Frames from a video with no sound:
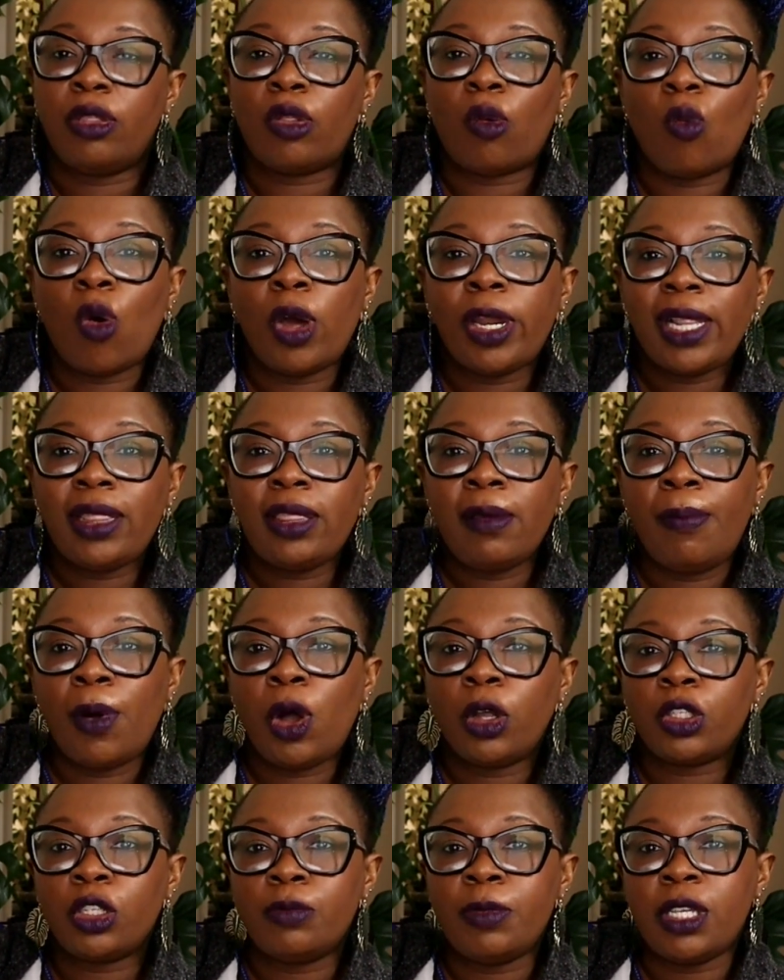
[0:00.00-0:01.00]
The one at the
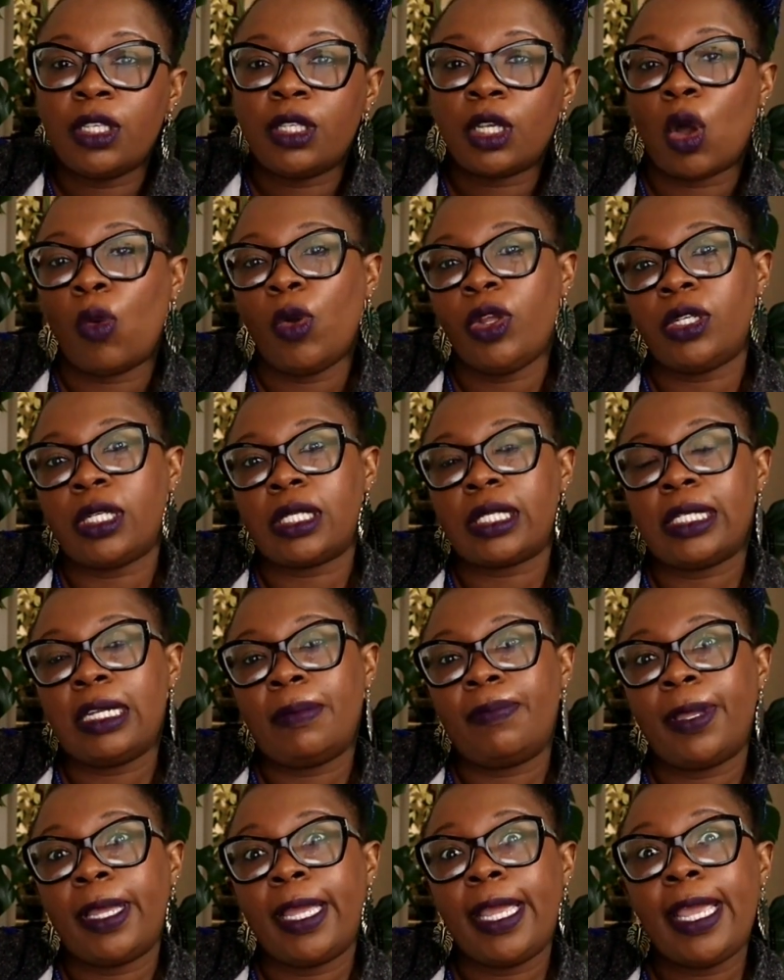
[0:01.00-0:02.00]
bottom is going to
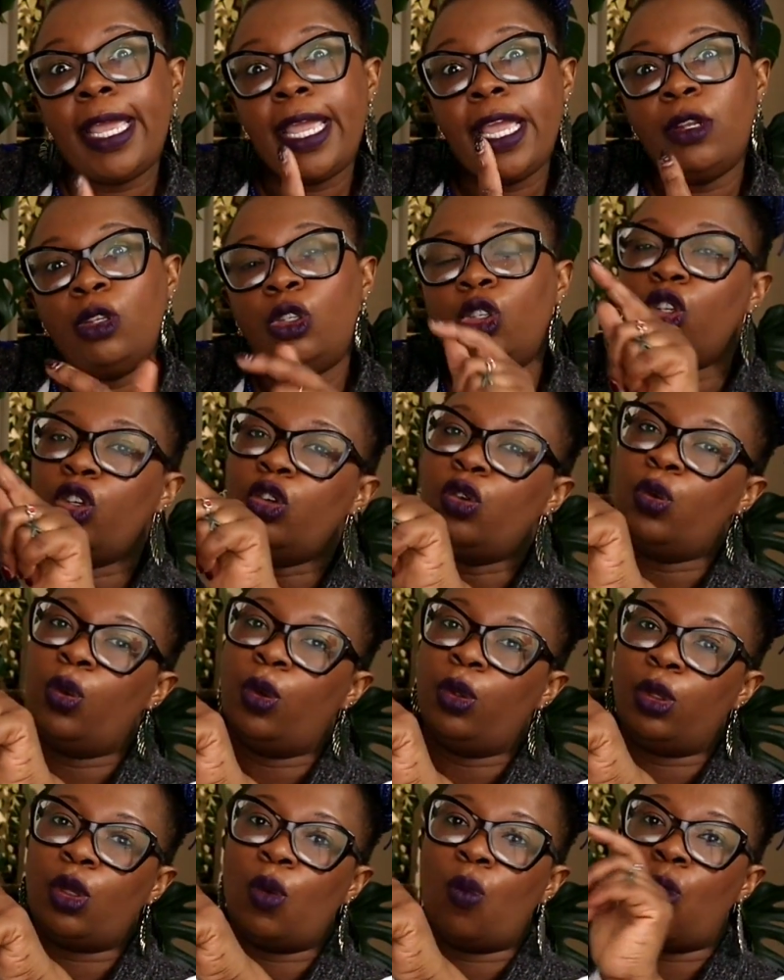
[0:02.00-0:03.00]
slip
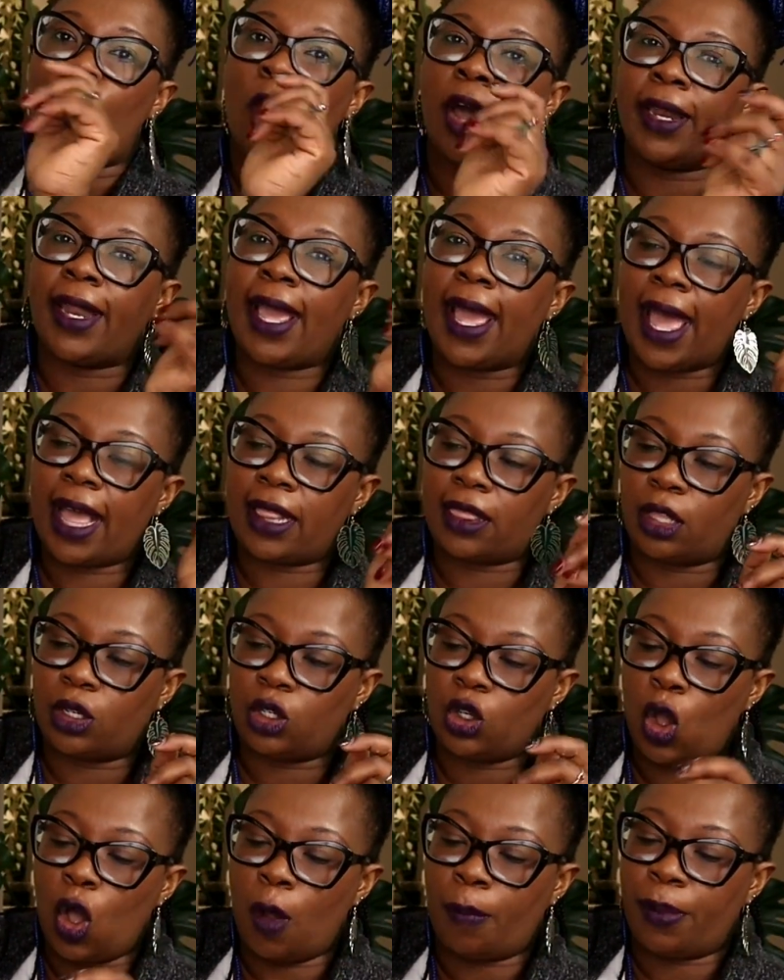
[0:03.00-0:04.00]
into the one at the
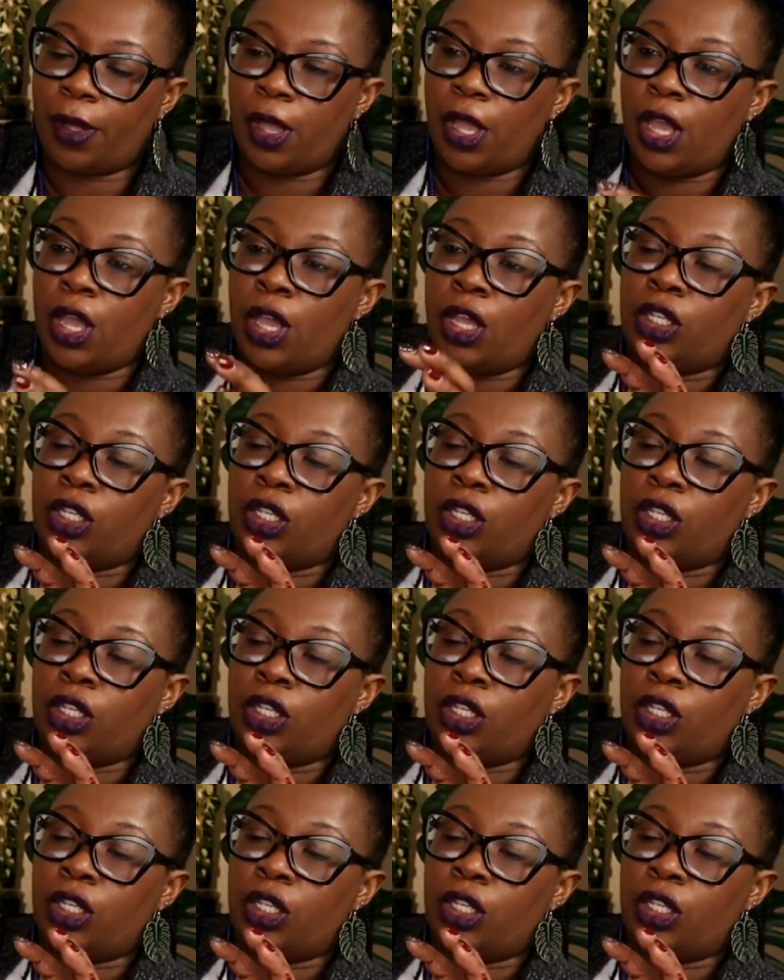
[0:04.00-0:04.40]
top.